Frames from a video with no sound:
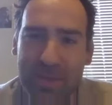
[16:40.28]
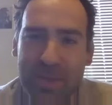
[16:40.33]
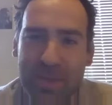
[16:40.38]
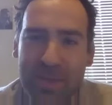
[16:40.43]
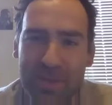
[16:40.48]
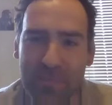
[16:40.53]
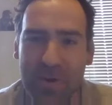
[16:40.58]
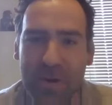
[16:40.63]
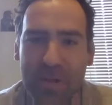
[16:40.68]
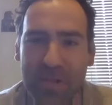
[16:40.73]

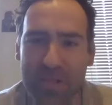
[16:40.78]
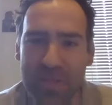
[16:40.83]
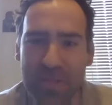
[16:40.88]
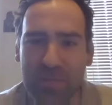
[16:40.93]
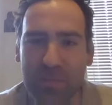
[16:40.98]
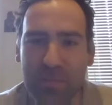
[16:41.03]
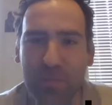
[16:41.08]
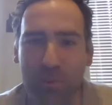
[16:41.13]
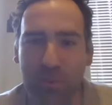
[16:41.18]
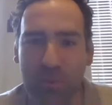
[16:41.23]
And it raised the
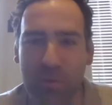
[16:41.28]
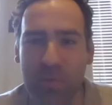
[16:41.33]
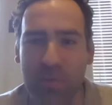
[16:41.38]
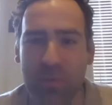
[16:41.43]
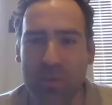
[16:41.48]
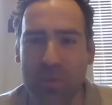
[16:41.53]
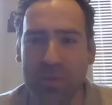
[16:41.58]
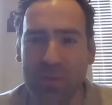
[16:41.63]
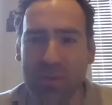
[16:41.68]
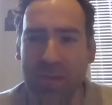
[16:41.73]
important
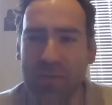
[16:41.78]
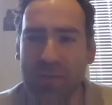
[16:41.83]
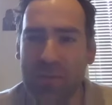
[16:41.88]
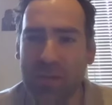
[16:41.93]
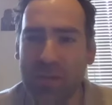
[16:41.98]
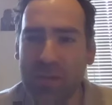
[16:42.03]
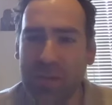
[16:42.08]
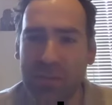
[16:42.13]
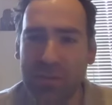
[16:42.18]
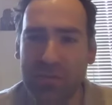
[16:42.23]
question, how
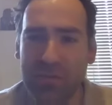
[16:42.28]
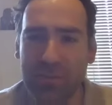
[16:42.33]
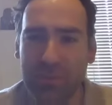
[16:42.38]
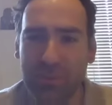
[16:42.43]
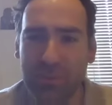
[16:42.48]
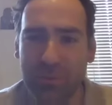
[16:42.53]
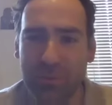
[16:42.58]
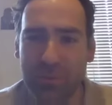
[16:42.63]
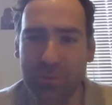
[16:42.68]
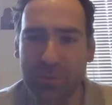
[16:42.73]
many other
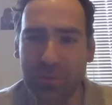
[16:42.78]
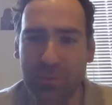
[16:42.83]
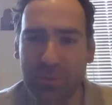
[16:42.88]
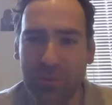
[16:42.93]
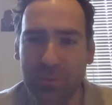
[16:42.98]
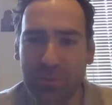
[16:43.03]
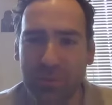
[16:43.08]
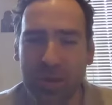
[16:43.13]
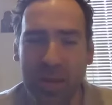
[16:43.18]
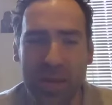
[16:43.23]
forgeries
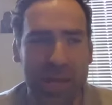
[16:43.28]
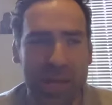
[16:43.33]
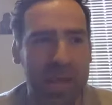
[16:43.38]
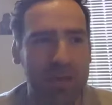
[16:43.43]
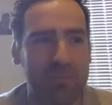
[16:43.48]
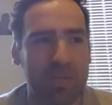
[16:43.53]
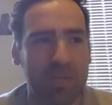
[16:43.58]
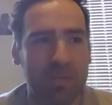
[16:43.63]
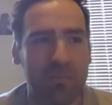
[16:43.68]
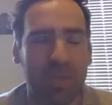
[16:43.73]
were and
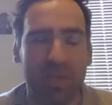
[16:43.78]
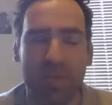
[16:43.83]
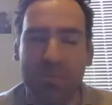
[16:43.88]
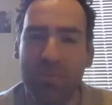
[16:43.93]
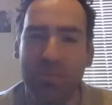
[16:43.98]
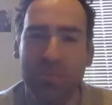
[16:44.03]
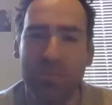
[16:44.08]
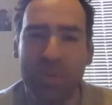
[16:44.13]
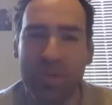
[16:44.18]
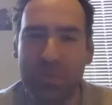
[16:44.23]
how many
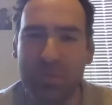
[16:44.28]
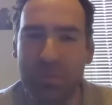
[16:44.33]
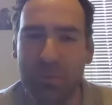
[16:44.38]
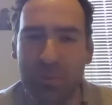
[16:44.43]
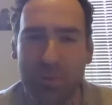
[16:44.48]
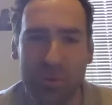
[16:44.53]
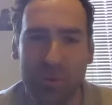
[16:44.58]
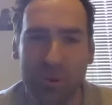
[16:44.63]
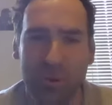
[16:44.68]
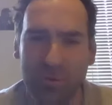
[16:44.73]
people were being
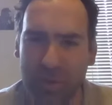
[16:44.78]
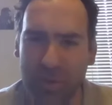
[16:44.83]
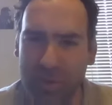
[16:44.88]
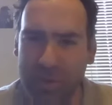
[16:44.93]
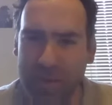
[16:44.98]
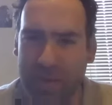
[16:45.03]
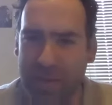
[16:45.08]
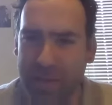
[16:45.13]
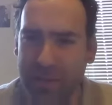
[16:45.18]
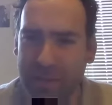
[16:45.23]
booted off
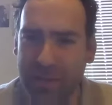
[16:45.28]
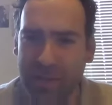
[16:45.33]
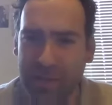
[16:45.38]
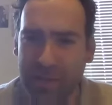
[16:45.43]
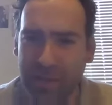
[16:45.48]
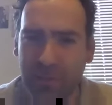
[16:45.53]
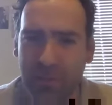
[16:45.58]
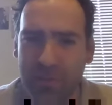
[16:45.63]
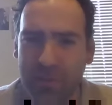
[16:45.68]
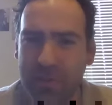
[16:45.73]
their land
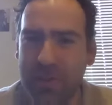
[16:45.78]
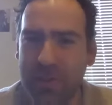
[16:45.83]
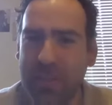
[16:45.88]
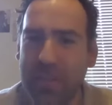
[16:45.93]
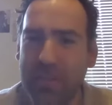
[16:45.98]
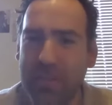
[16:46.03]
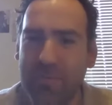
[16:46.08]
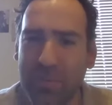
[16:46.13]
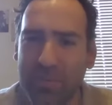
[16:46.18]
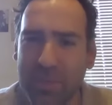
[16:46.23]
in order to
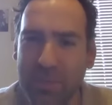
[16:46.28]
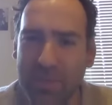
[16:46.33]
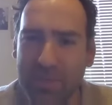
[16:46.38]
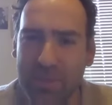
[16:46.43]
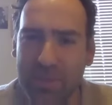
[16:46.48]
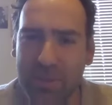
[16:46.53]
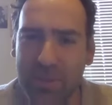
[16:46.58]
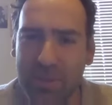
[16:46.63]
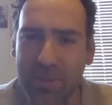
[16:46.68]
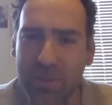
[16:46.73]
keep up this
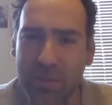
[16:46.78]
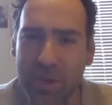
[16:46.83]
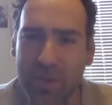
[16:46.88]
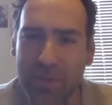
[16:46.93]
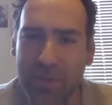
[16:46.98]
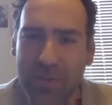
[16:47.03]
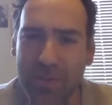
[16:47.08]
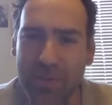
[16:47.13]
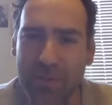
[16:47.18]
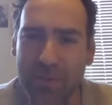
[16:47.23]
illegal
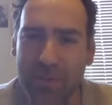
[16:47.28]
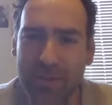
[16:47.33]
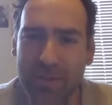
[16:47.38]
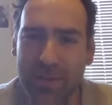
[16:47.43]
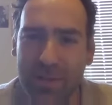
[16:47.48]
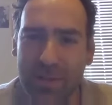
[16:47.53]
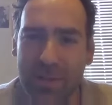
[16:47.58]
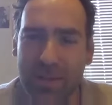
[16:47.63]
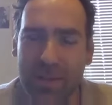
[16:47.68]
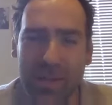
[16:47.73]
practice.
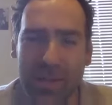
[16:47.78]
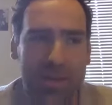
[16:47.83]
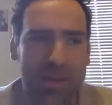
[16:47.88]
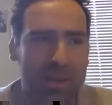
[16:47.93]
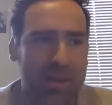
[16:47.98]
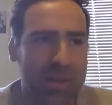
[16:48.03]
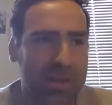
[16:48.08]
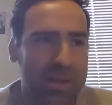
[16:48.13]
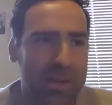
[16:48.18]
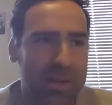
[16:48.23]

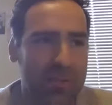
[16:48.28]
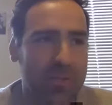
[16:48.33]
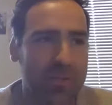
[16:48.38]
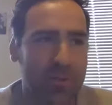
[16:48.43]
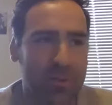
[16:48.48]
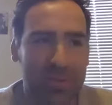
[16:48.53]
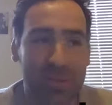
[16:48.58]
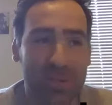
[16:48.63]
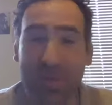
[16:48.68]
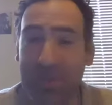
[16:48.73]
And it
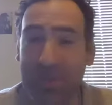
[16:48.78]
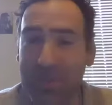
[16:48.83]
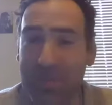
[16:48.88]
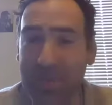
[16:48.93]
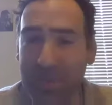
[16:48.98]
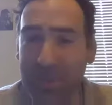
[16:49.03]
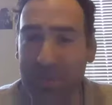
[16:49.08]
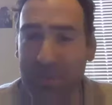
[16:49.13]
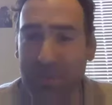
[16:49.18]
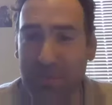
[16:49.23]
turns out that
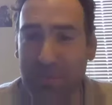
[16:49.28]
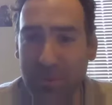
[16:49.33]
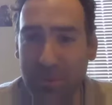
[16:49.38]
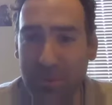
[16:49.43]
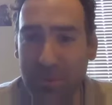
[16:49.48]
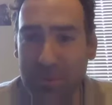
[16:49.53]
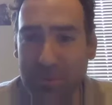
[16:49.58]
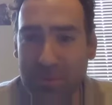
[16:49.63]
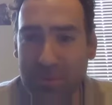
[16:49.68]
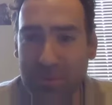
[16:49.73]
many of them
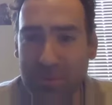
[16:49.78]
were.